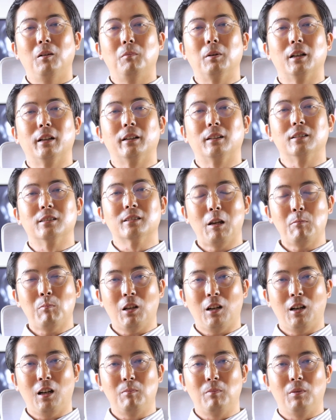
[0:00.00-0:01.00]
But at the same
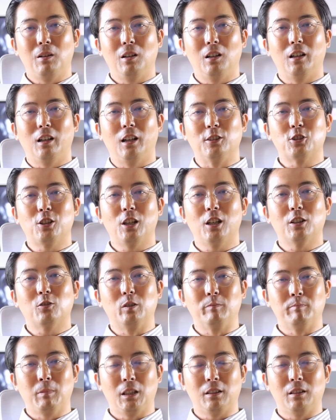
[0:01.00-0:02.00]
time, I shared
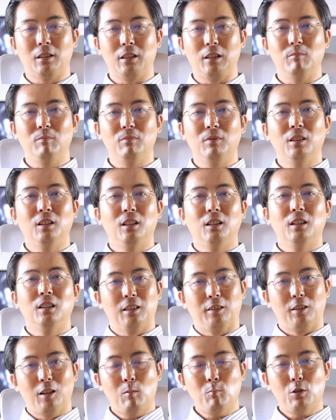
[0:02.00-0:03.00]
with my team
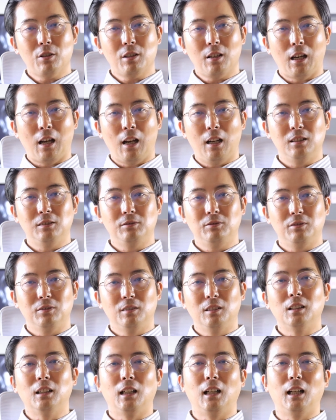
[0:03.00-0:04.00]
the numbers I have
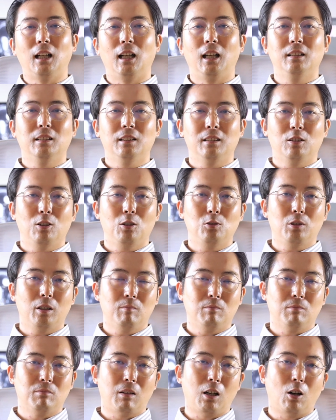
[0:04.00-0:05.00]
and told
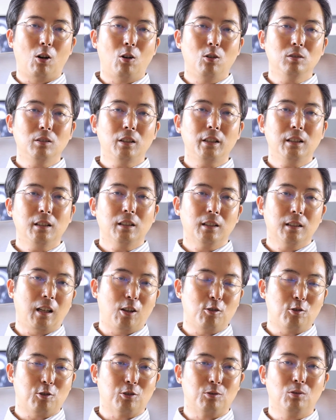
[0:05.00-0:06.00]
them my only
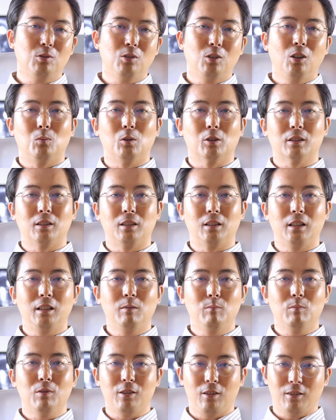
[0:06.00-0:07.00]
intention was the
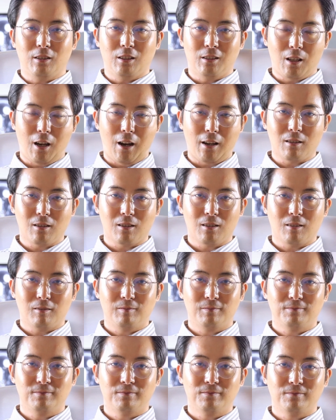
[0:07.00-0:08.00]
team's success.
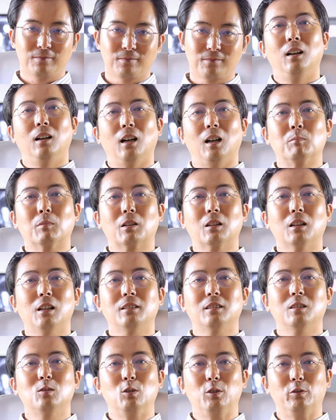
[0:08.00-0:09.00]
I'm
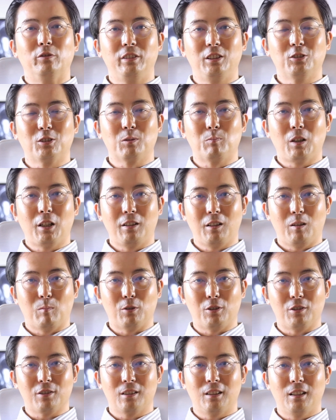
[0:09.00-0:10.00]
glad they reviewed my
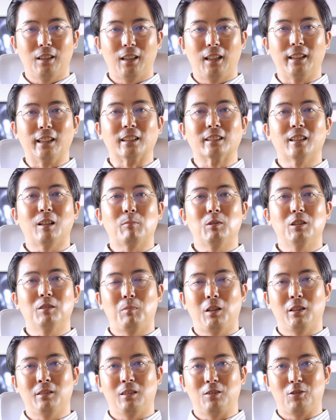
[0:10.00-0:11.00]
numbers and
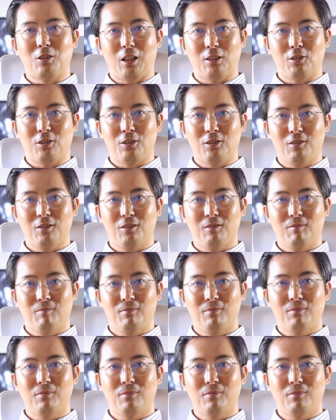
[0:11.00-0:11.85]
accepted my suggestions.